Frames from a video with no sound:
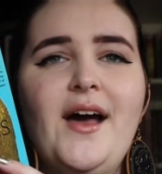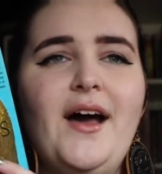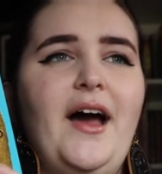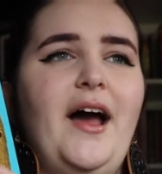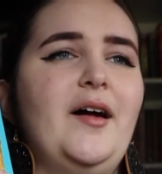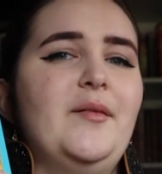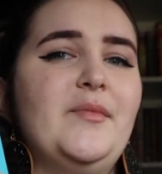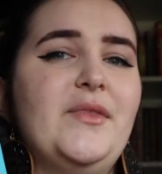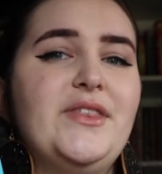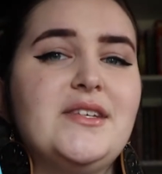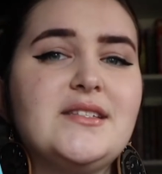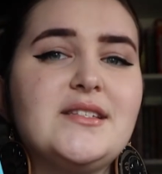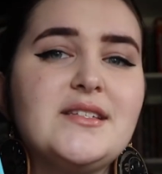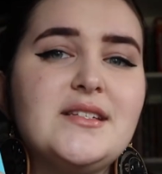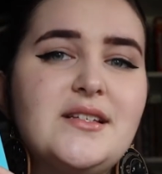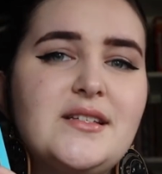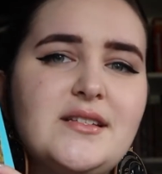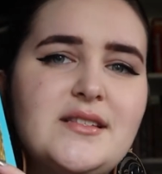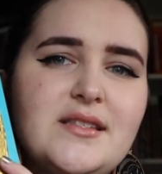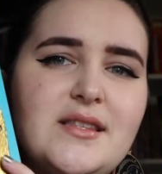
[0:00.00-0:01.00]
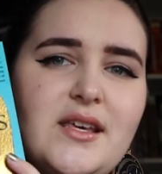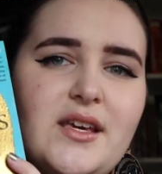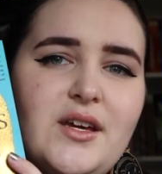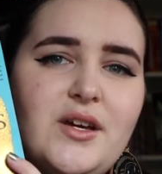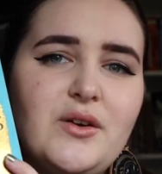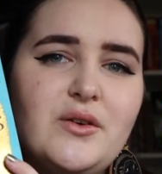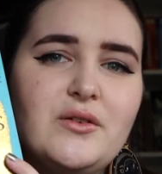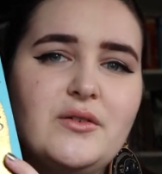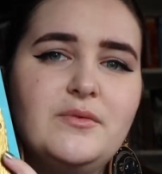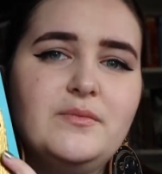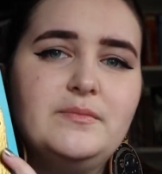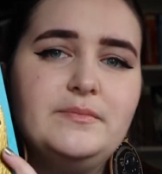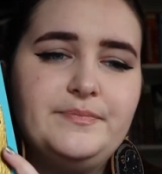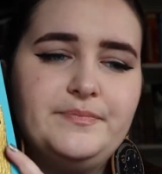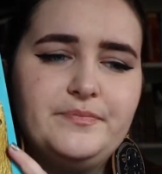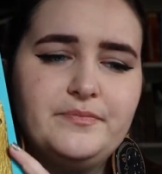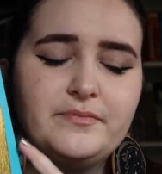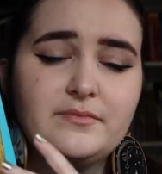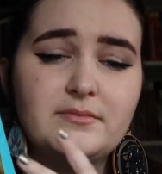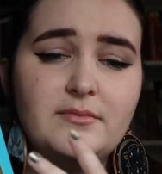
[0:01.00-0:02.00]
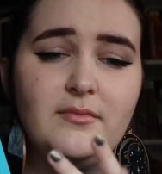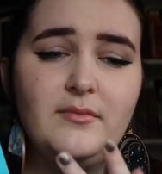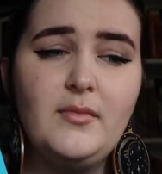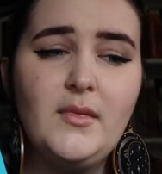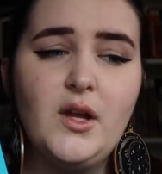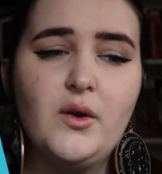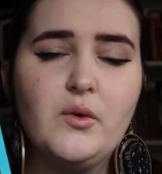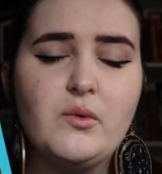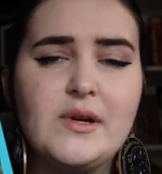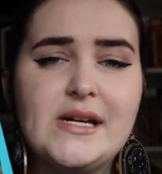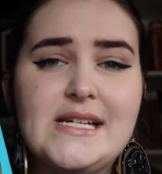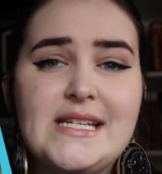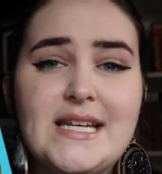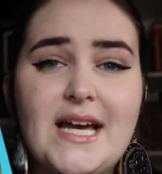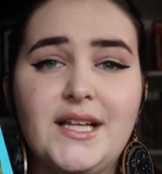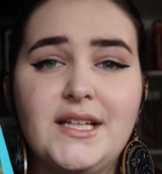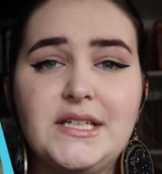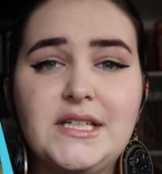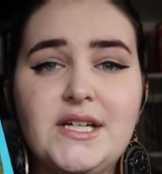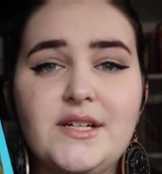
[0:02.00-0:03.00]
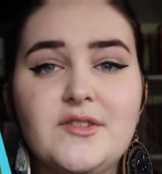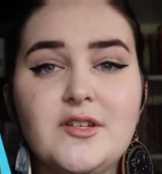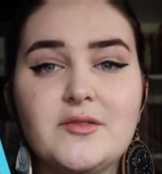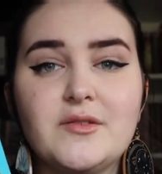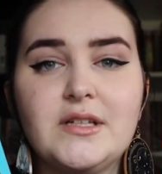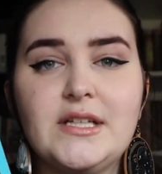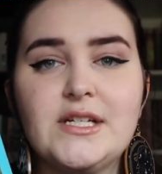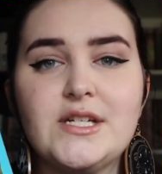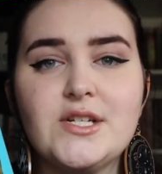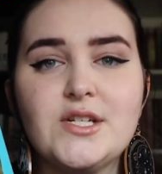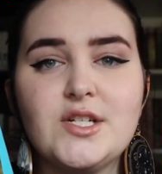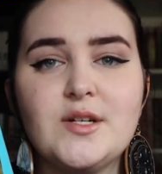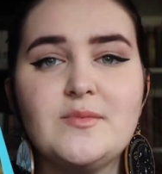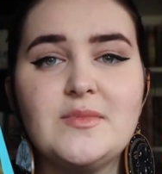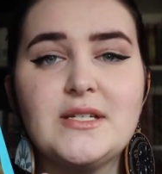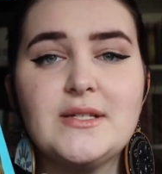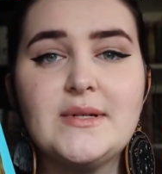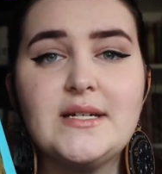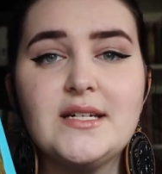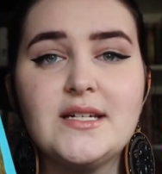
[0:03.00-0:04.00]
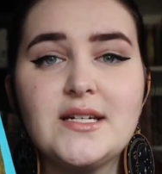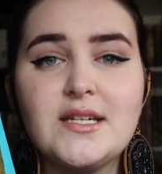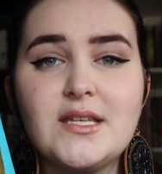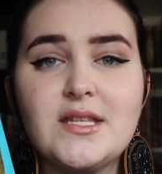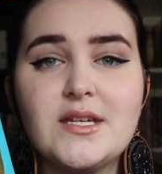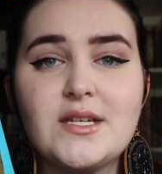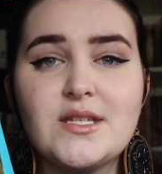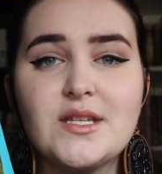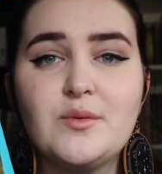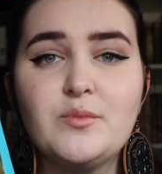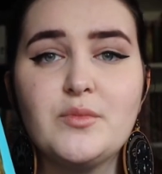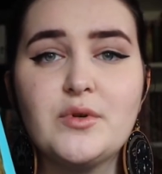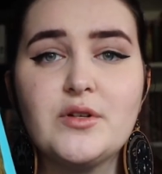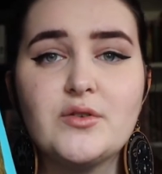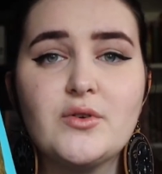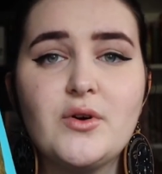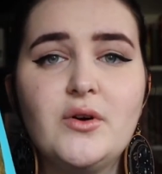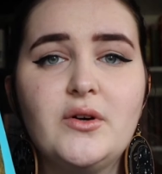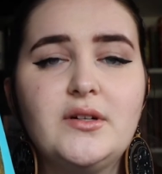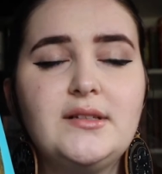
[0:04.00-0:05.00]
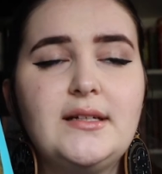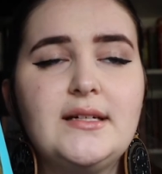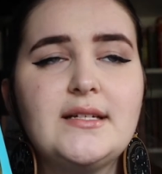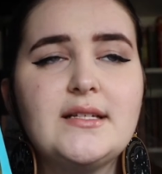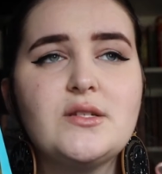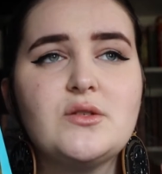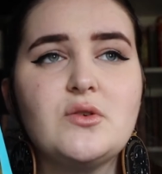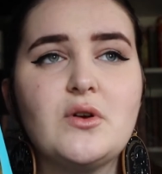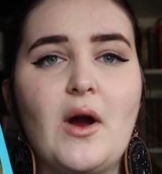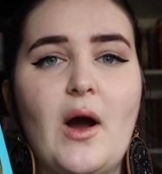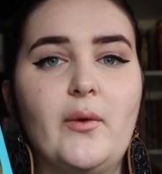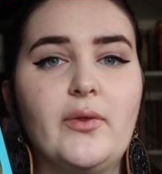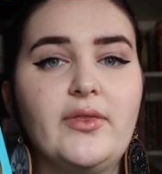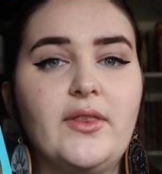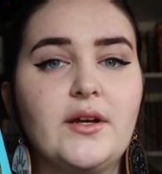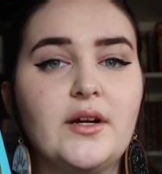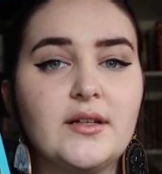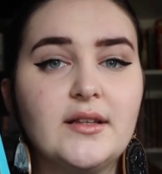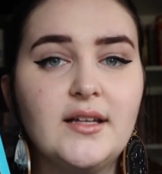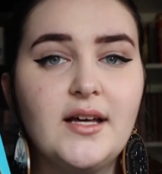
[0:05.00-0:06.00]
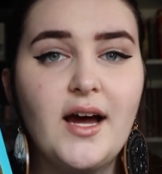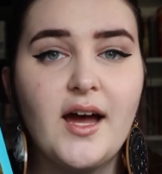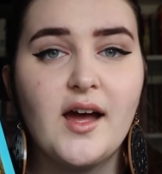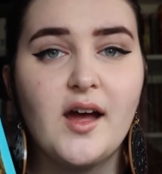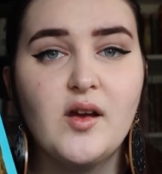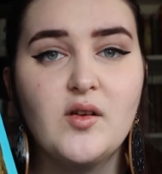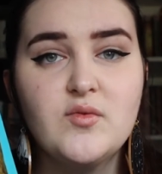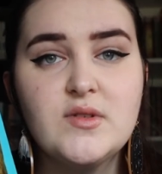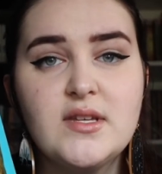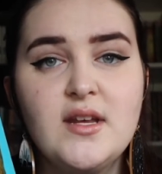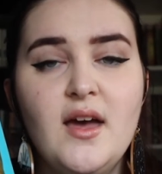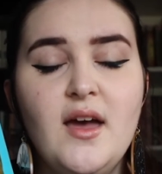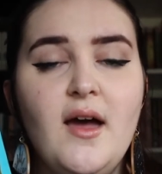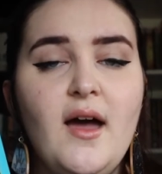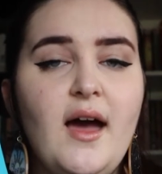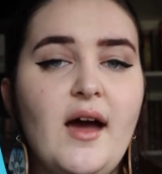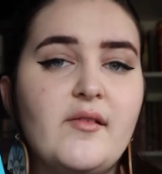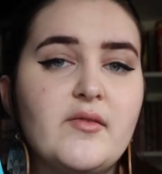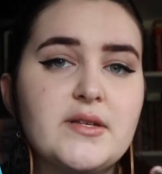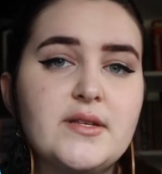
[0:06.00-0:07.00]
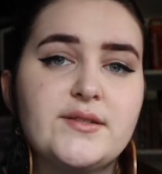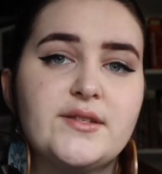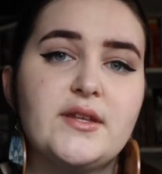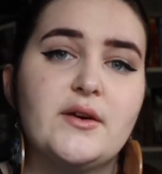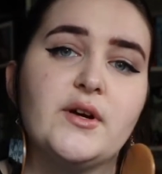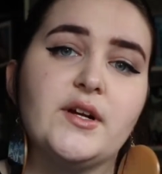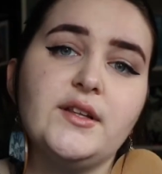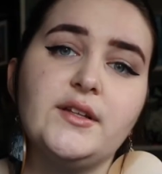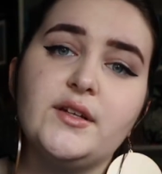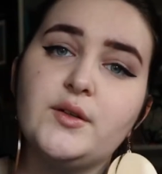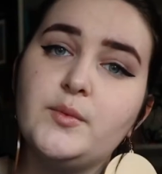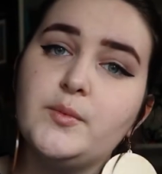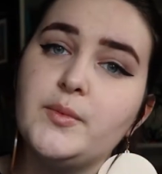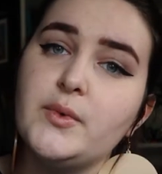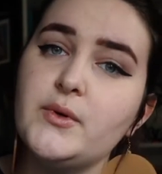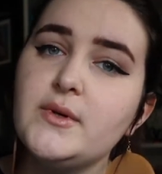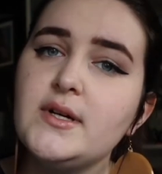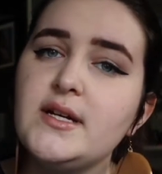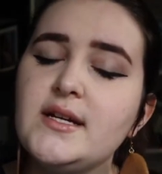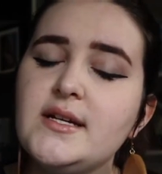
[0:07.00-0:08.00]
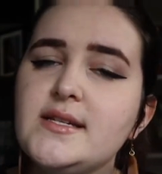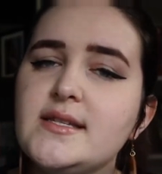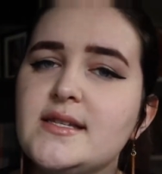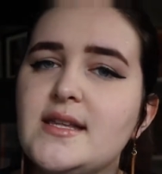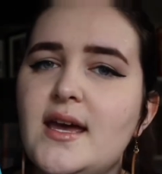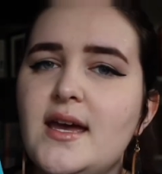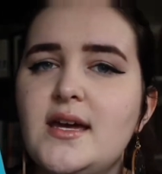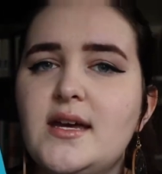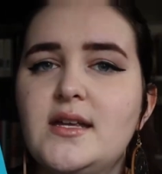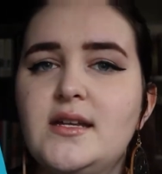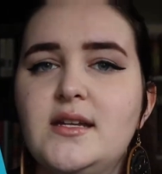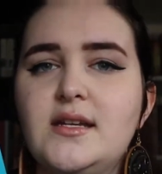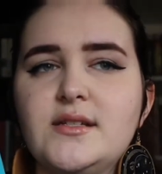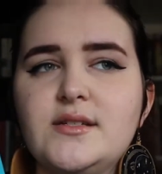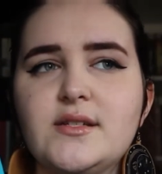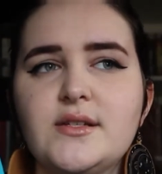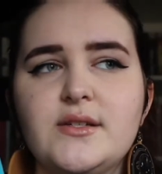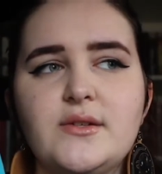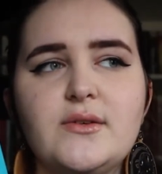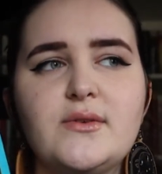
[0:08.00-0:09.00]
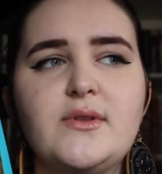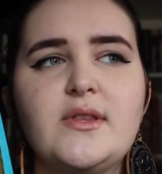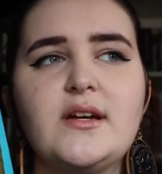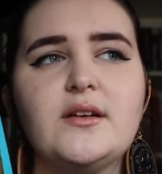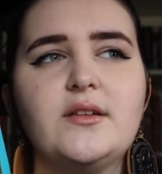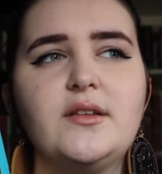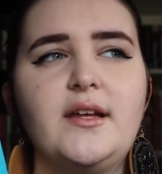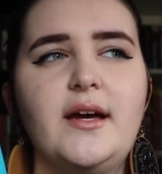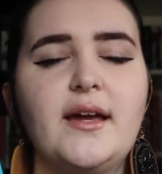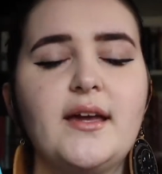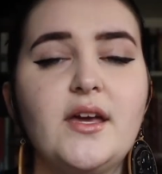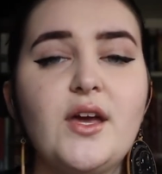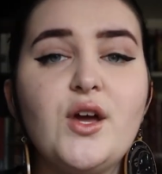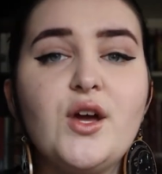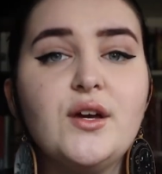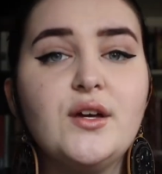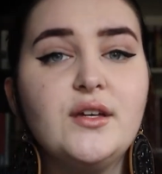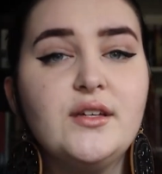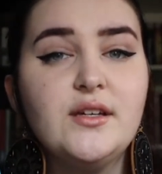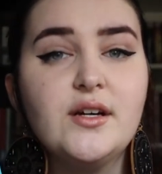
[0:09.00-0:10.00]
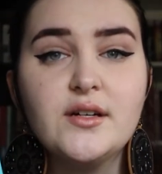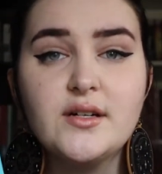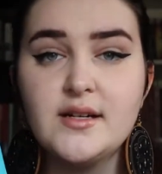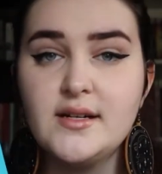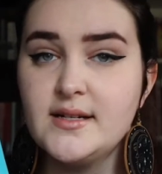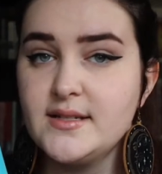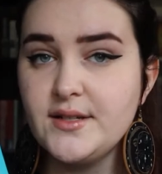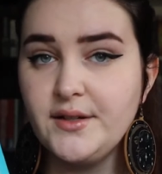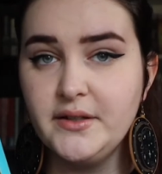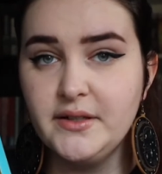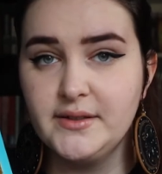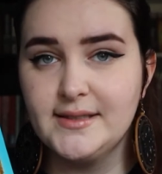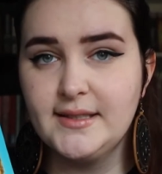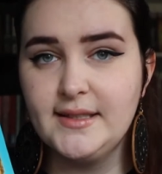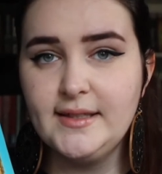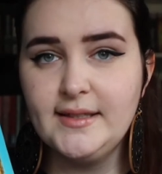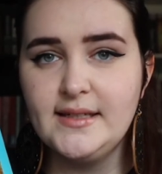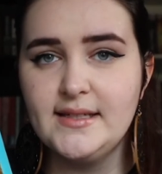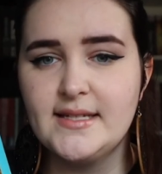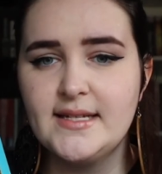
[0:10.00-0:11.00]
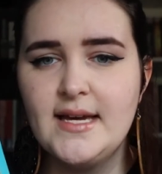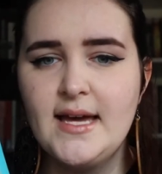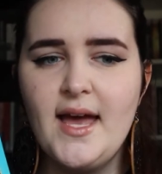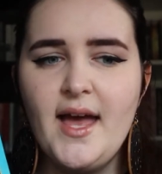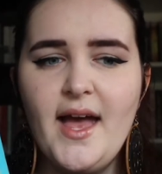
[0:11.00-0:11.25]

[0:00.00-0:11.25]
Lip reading: This is the retelling of the relationship between Achilles and Patroclus throughout their lives, ever since they were little boys and into their like young adulthood.